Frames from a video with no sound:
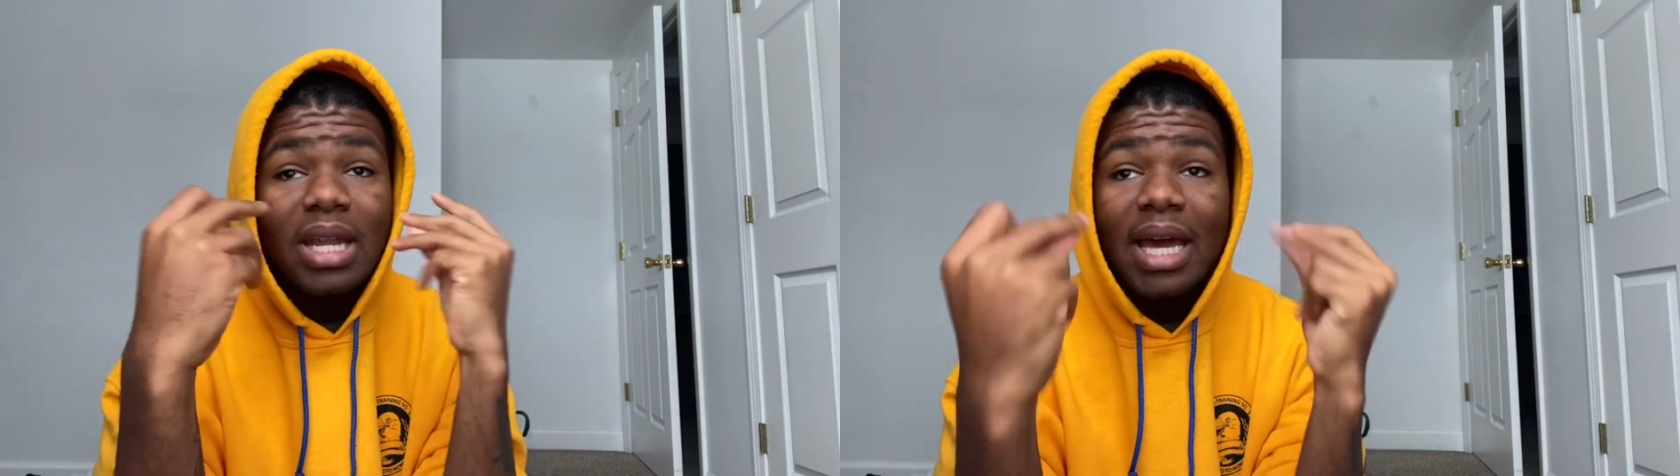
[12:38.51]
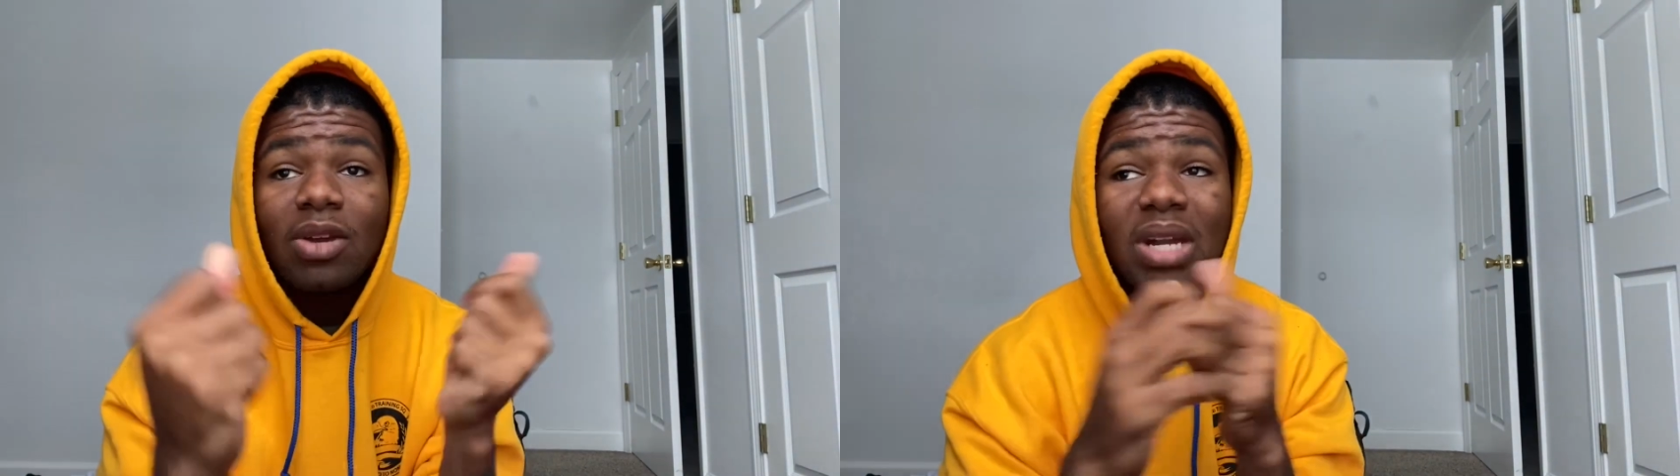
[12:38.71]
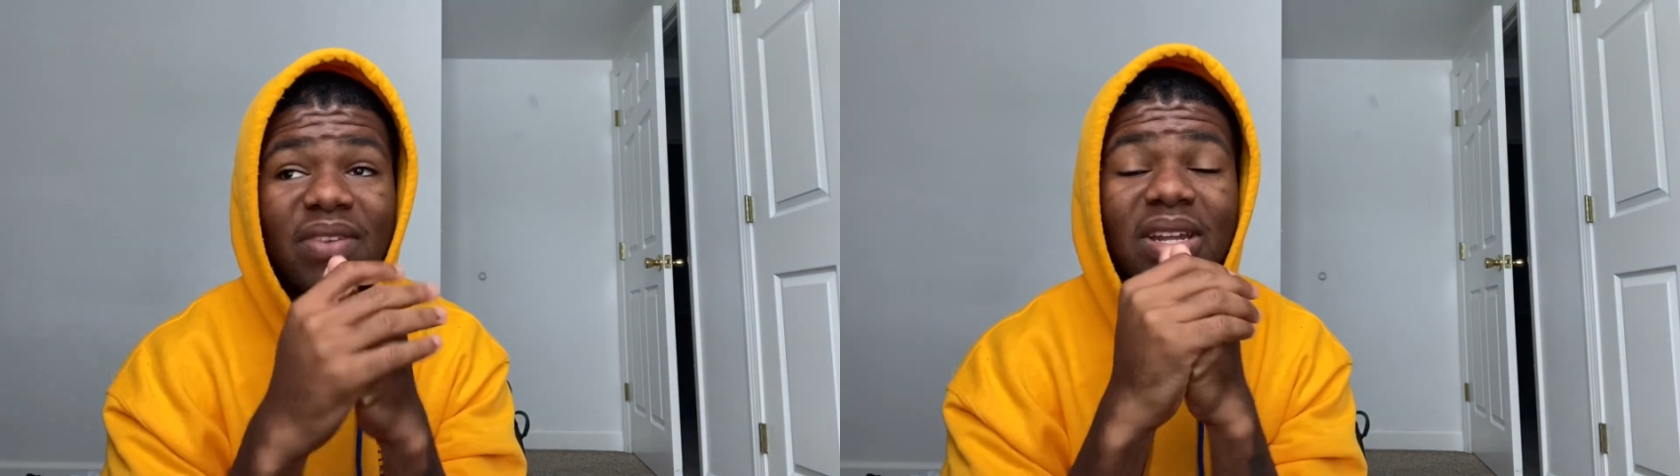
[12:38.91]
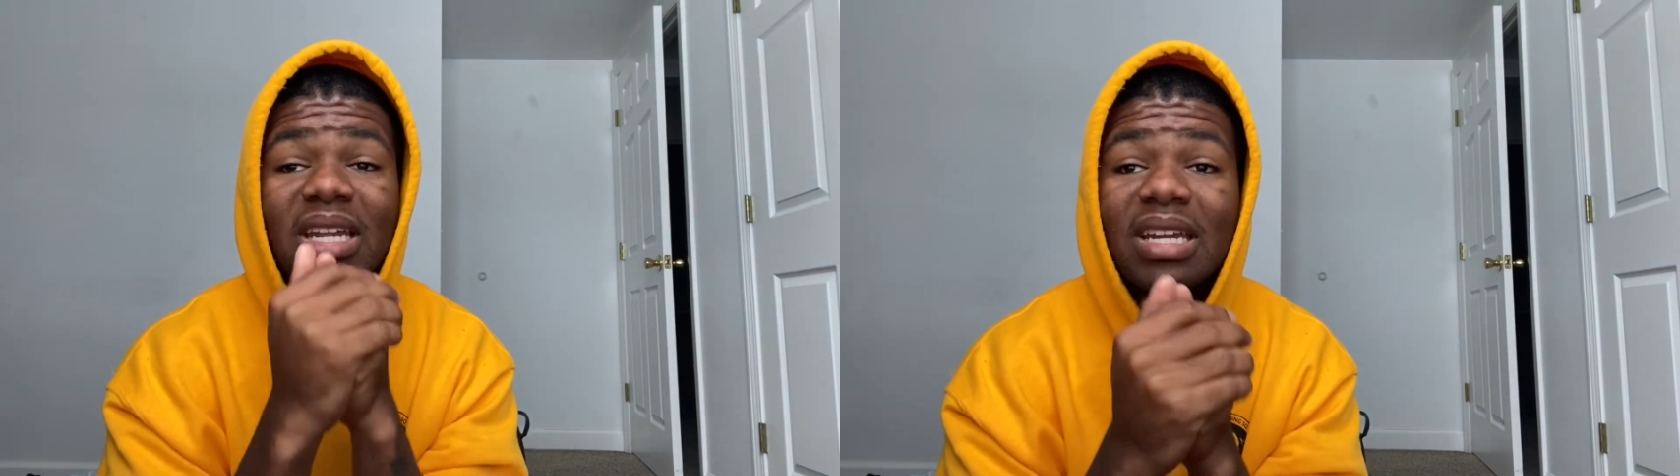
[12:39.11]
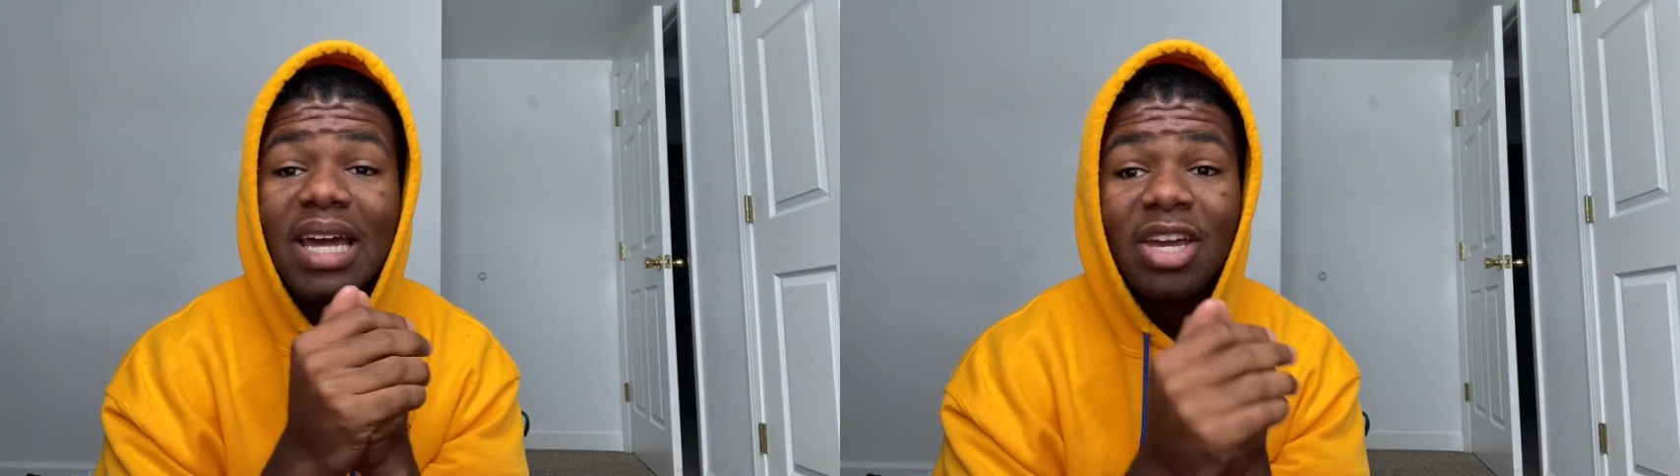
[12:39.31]
Like, don't even
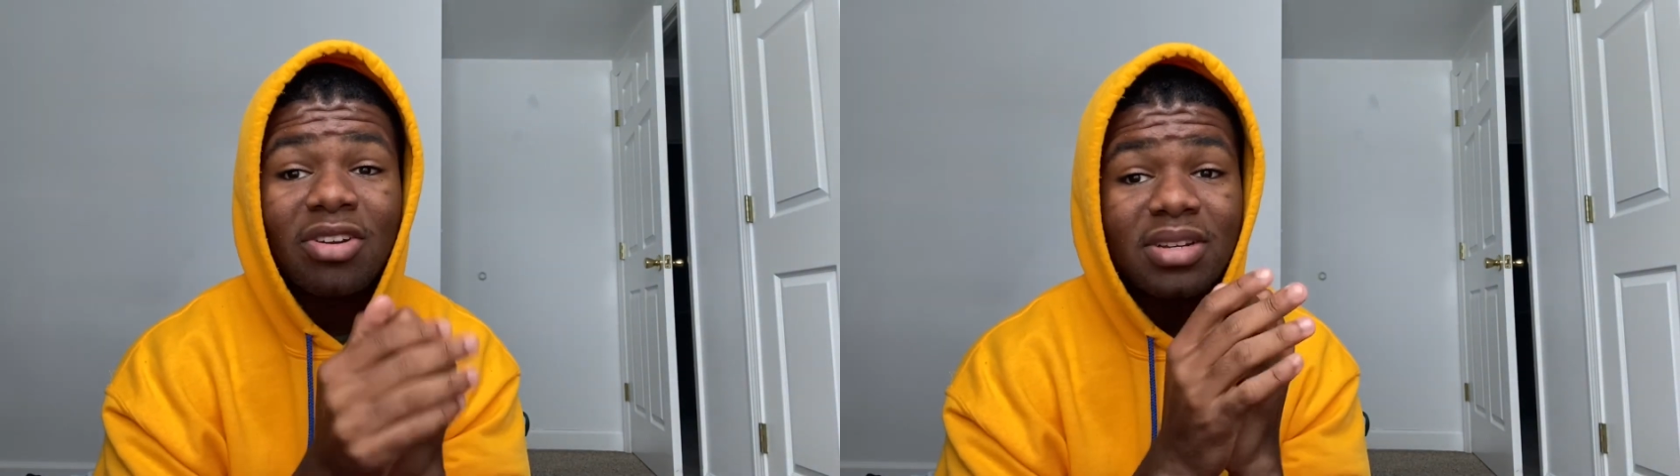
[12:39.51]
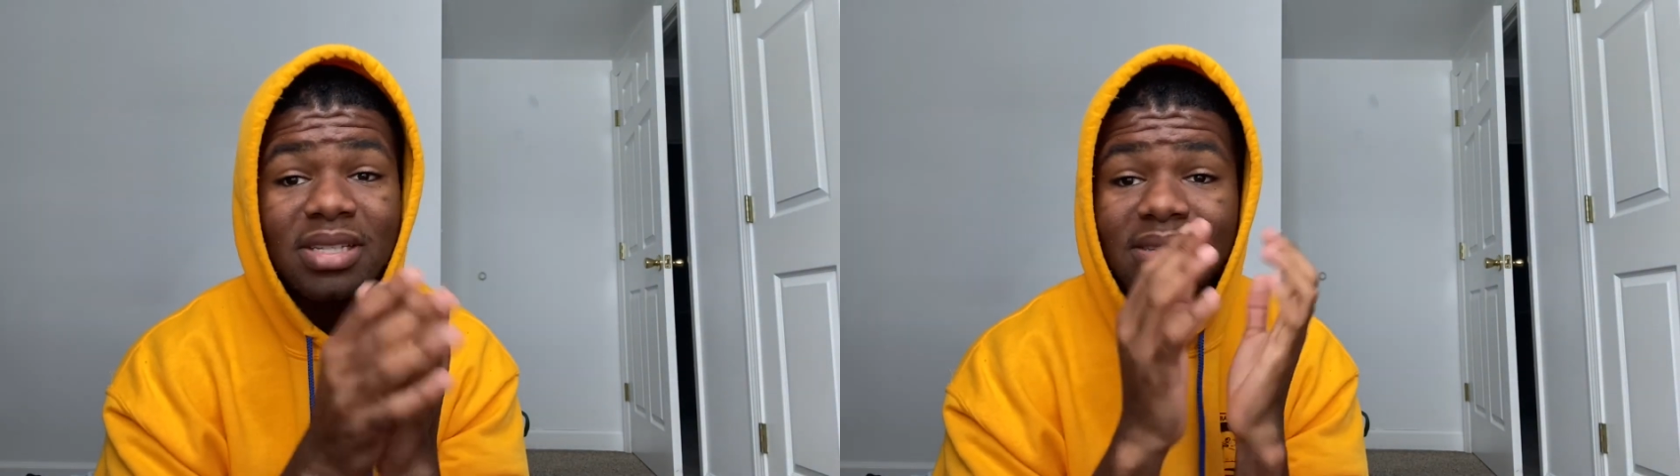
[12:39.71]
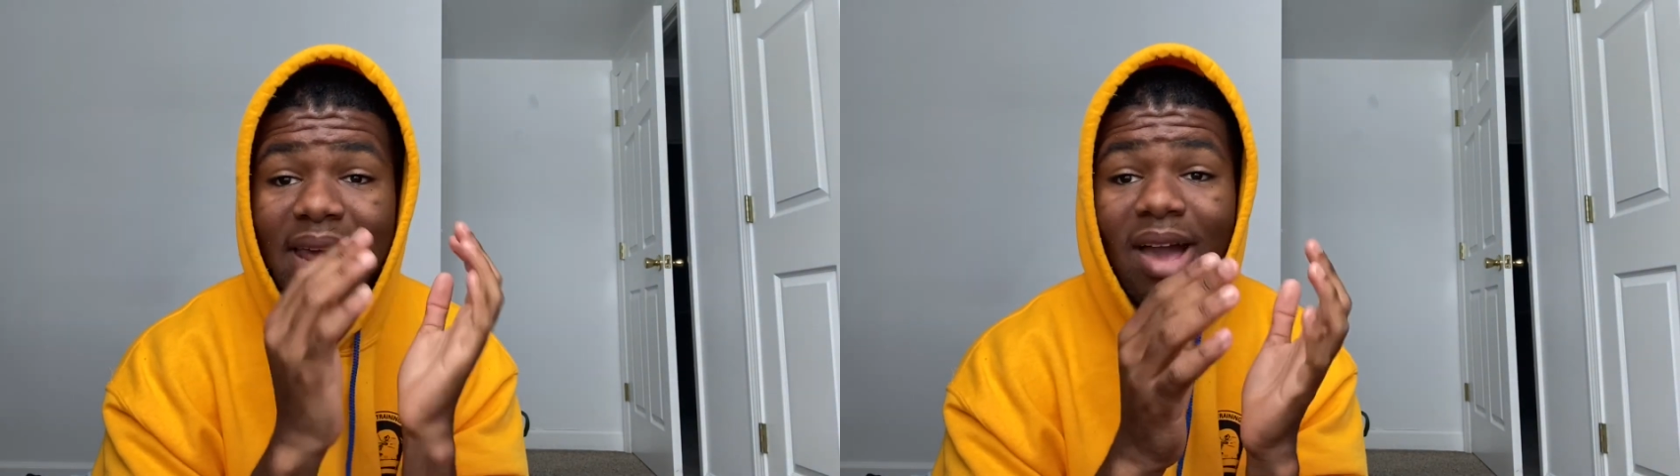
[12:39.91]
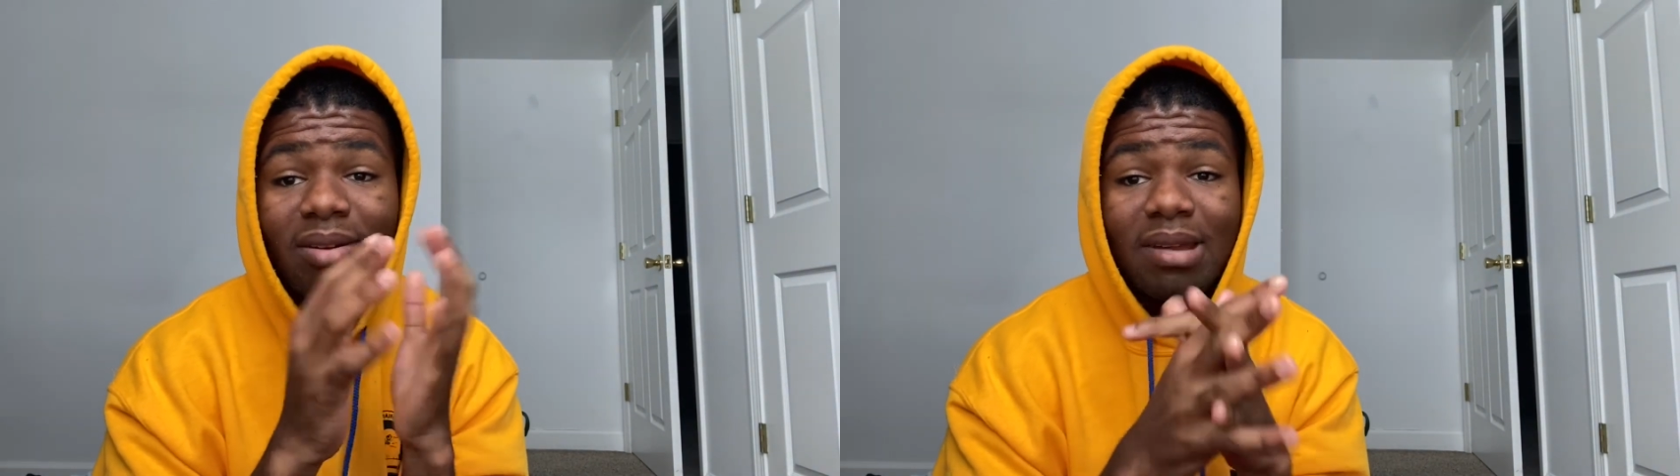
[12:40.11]
look like you're just down.